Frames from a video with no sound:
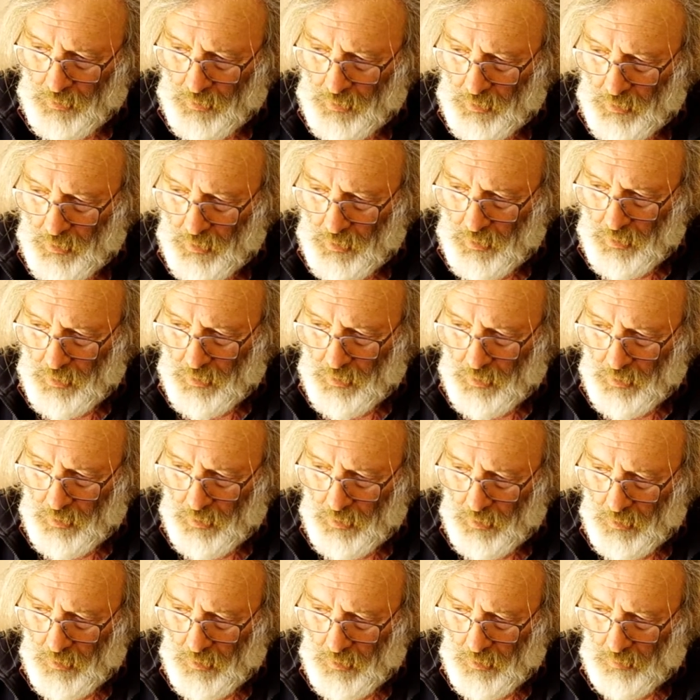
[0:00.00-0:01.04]

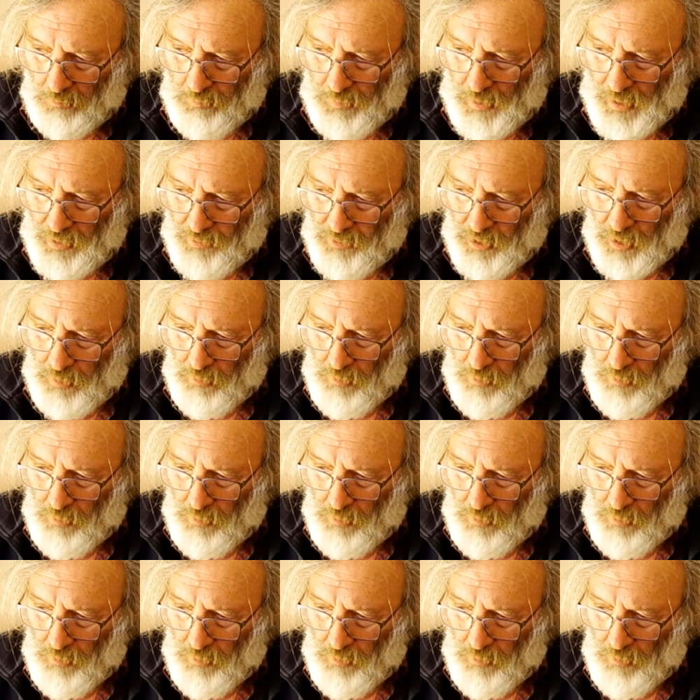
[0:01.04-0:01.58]
bearing